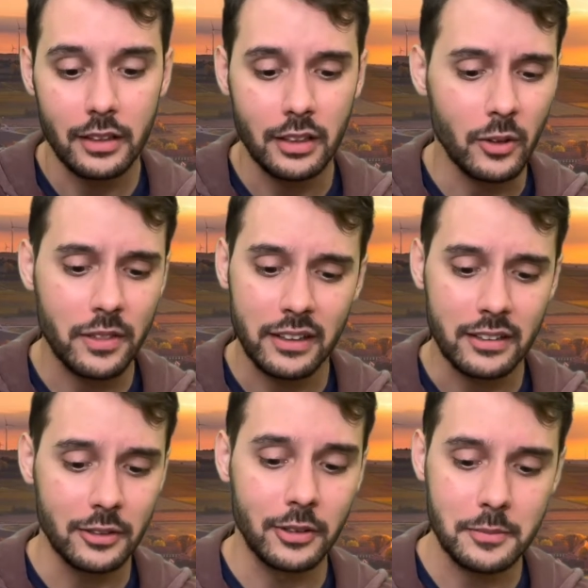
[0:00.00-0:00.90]
No, thank
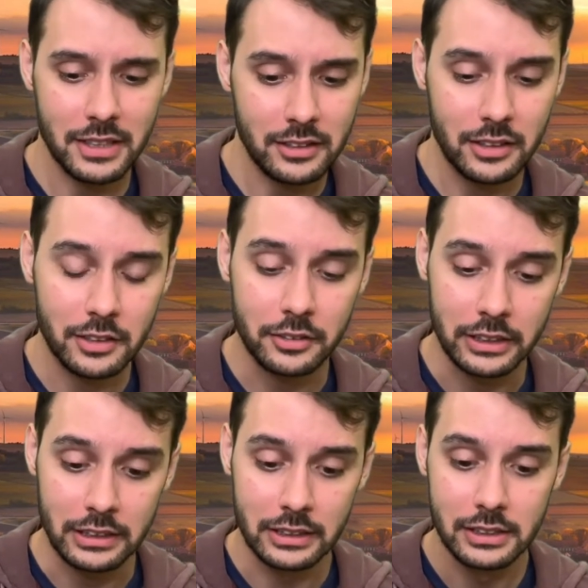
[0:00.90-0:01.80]
you. I'm not
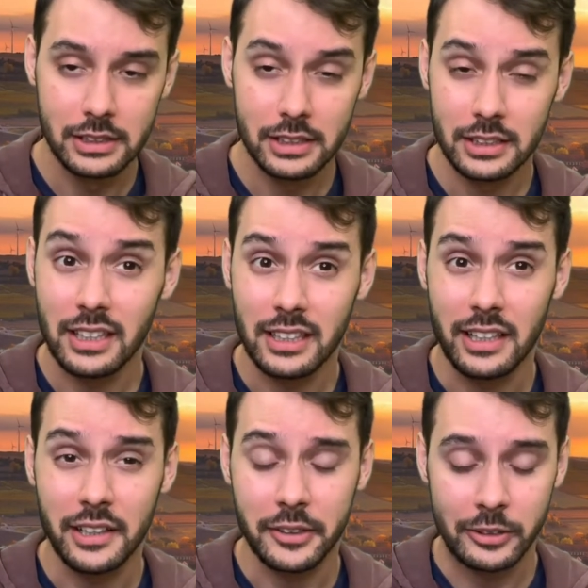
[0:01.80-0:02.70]
hungry. Not
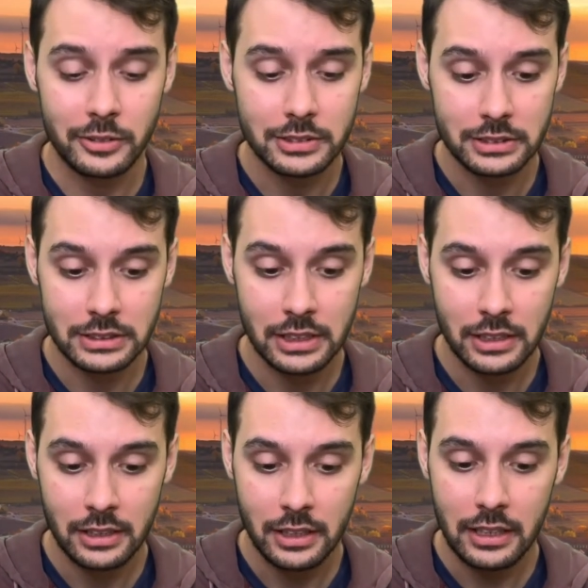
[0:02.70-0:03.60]
now.
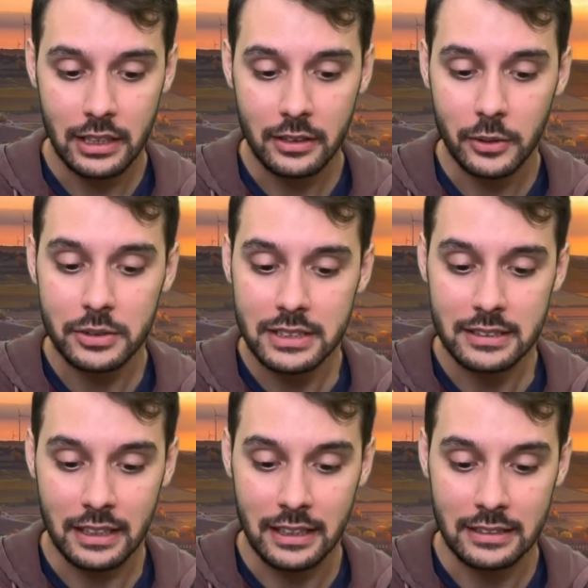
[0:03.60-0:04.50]
He closed his
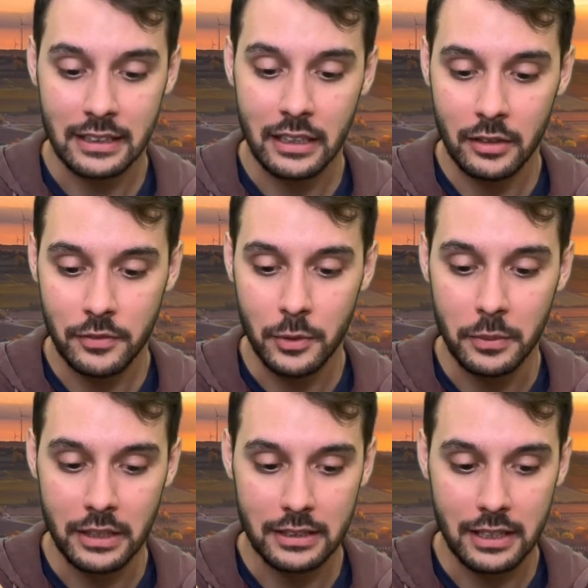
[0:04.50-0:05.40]
eyes, and in a few
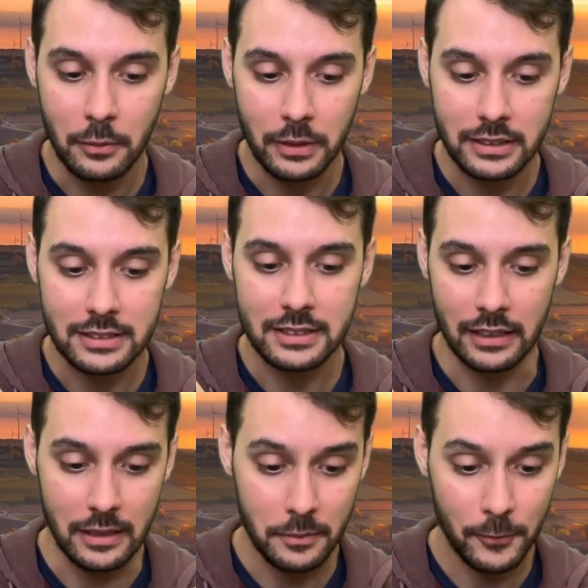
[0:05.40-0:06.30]
minutes he went to
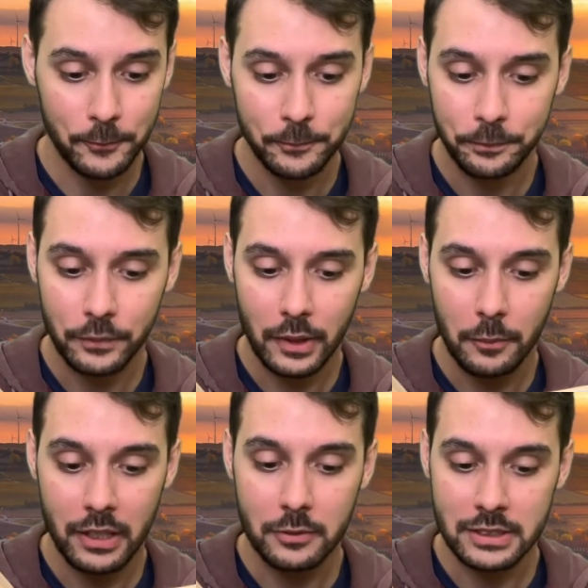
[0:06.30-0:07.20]
sleep.
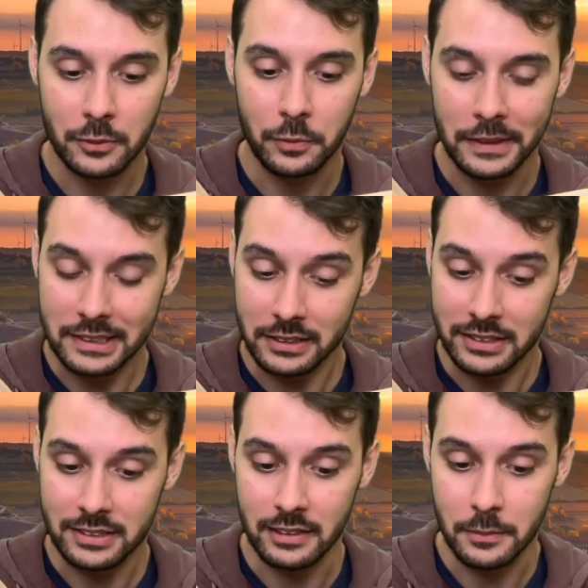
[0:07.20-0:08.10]
But it was a restless
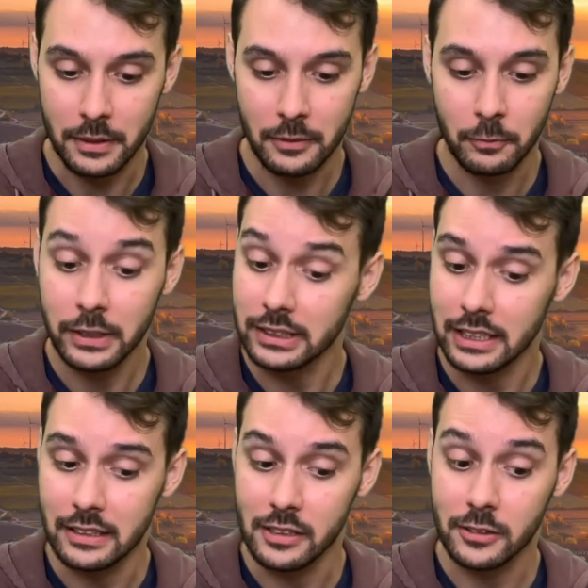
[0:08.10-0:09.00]
sleep in which
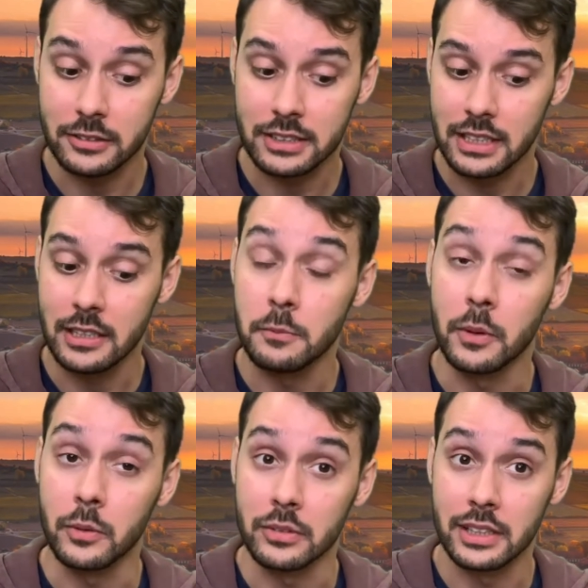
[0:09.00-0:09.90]
he tossed and
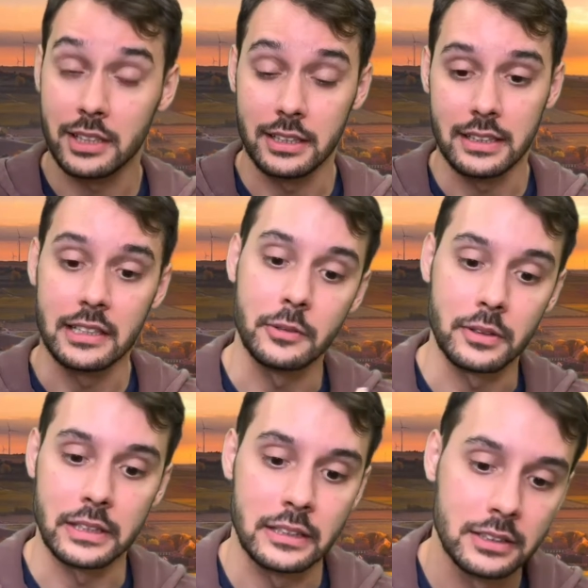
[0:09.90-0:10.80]
moaned
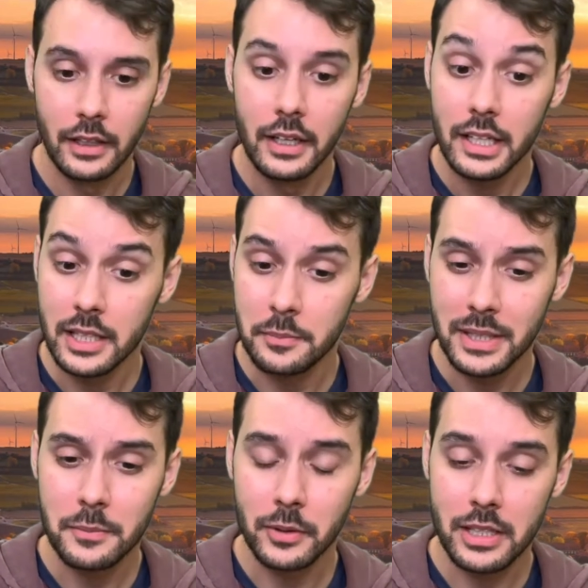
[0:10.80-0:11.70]
continually. In
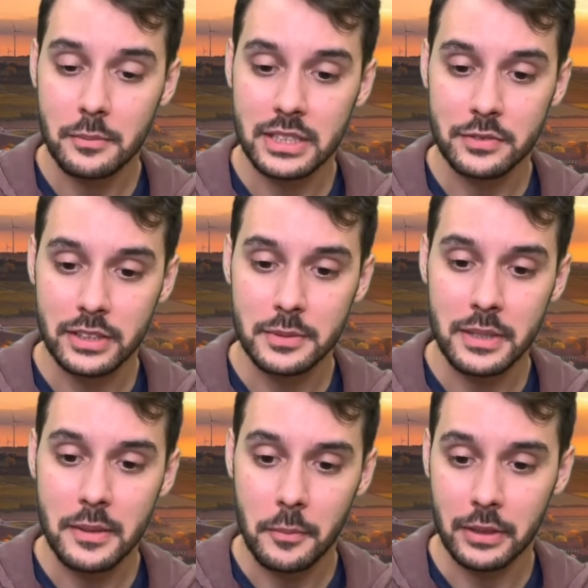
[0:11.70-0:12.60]
mid-morning, Miss
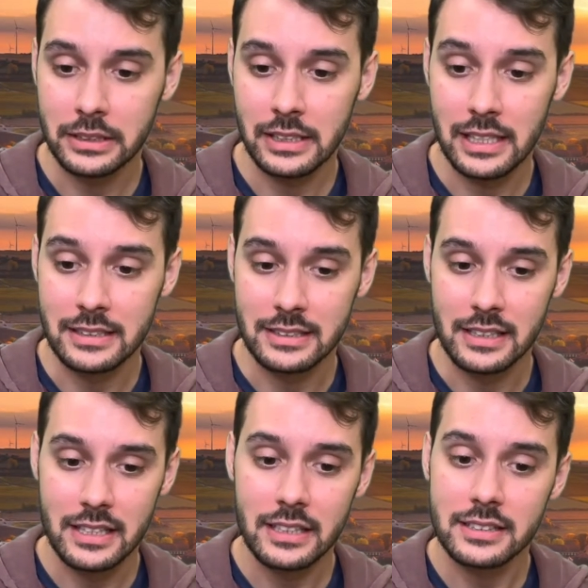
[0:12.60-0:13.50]
Frisby, Martin, and
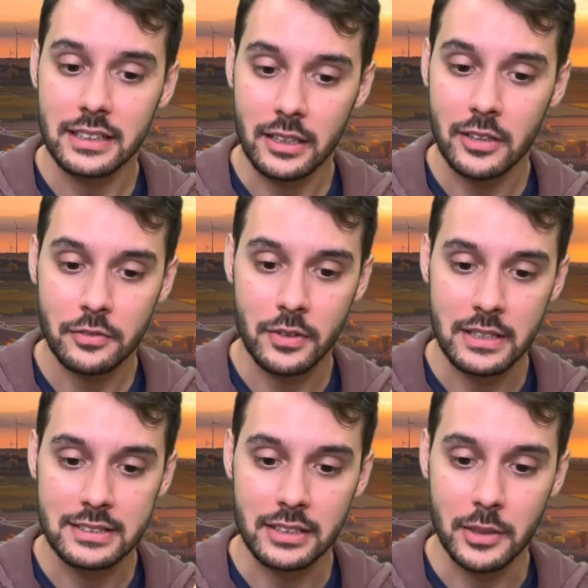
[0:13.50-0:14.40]
Cynthia set off for the
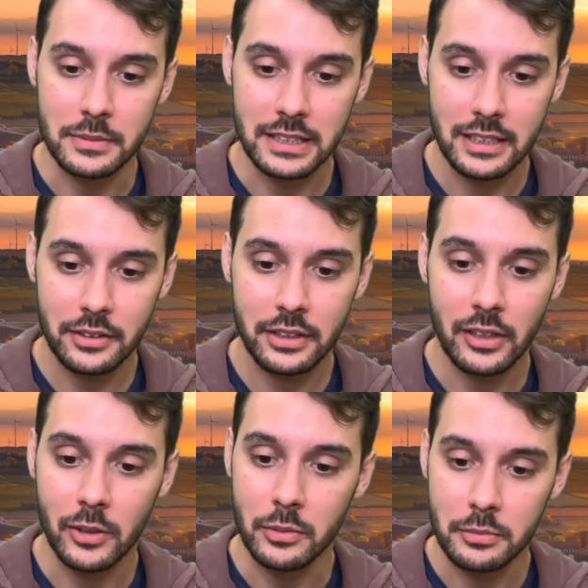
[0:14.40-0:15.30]
stump to carry
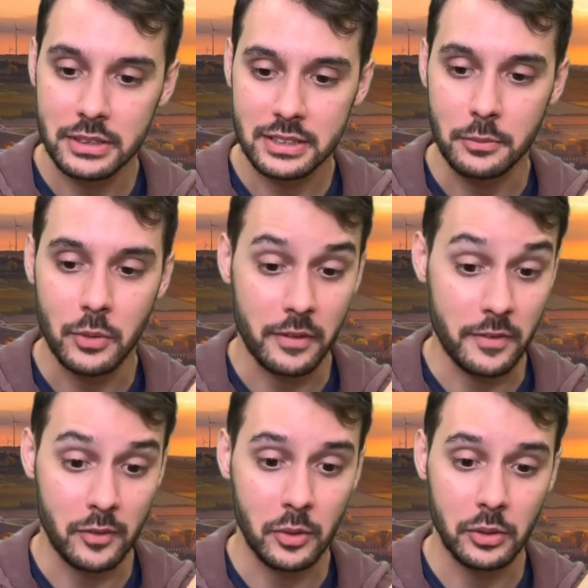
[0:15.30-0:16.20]
home some more of the
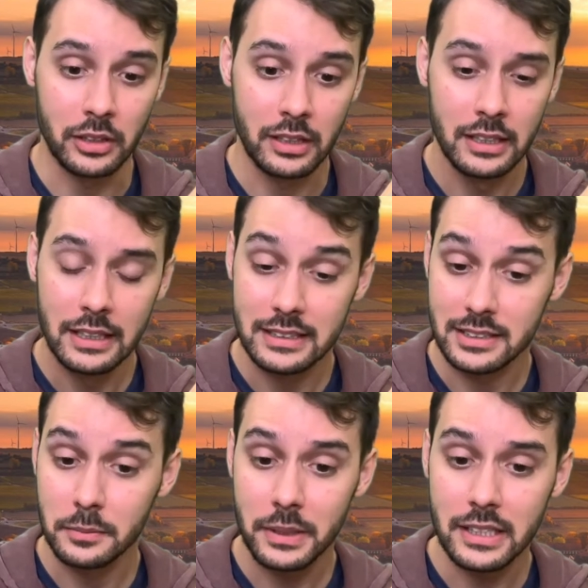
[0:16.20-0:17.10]
corn and
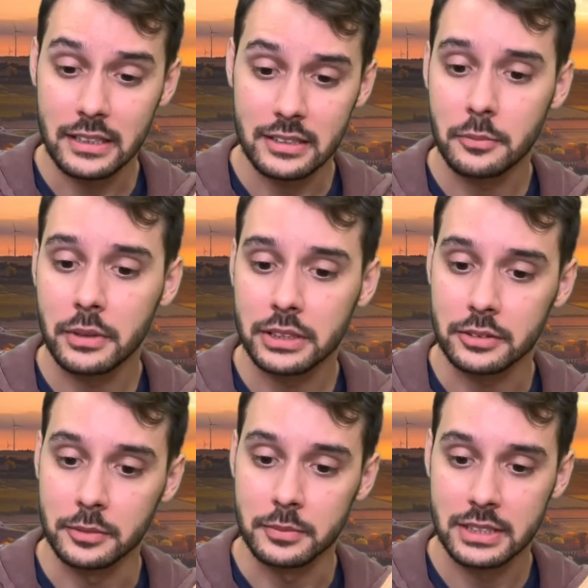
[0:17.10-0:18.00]
some peanuts and
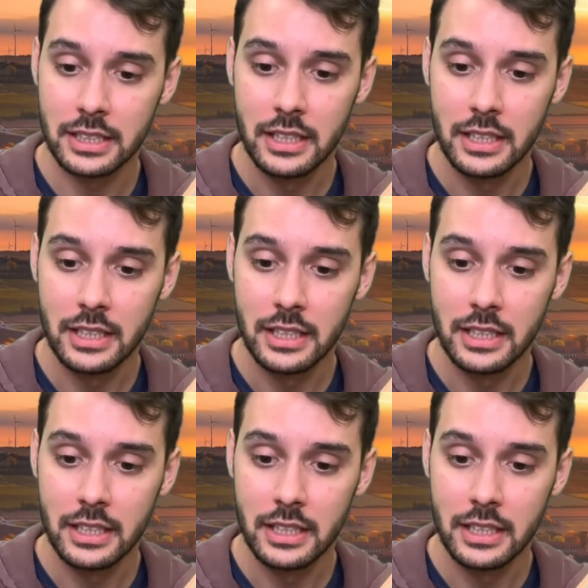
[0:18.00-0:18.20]
mushrooms.